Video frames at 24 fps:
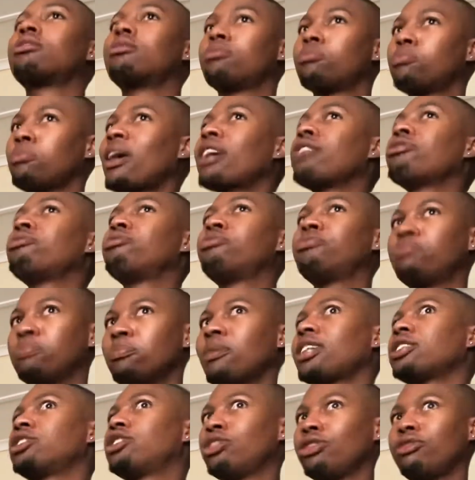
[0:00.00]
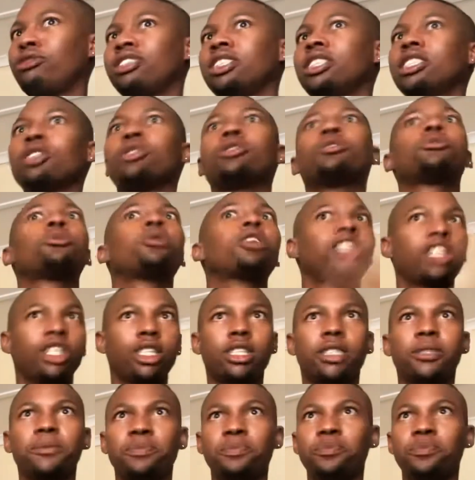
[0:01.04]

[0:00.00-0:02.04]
My my two videos were good